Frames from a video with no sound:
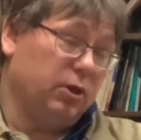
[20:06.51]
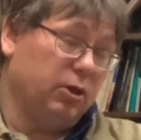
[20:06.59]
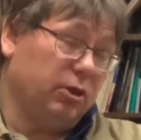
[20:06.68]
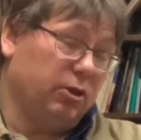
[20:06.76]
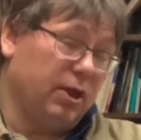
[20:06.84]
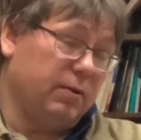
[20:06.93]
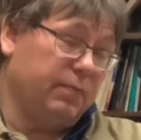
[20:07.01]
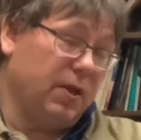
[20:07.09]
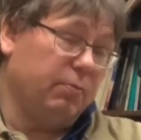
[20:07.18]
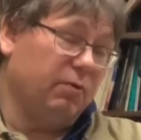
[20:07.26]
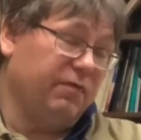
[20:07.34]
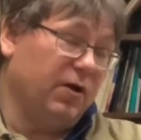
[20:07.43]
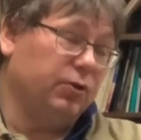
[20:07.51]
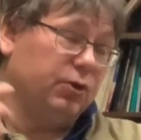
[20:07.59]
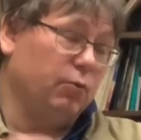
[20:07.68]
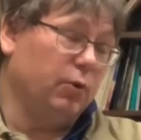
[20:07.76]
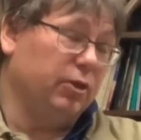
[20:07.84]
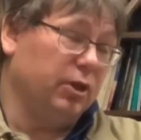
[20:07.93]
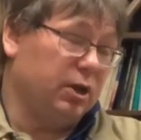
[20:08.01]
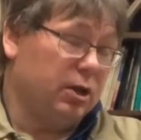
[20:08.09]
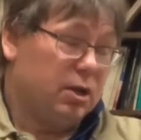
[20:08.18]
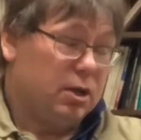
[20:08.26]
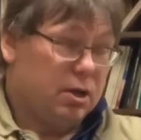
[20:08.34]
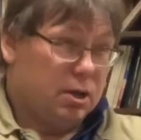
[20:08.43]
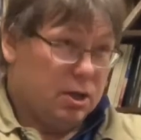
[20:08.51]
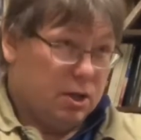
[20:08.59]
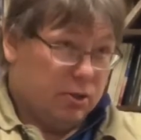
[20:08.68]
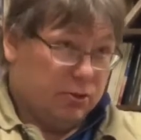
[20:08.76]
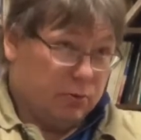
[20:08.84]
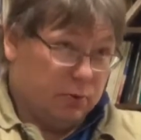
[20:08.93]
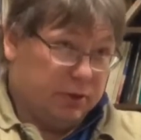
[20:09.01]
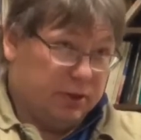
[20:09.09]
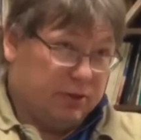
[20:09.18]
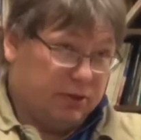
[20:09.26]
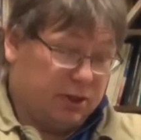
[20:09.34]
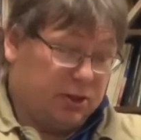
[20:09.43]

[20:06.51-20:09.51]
is that people felt that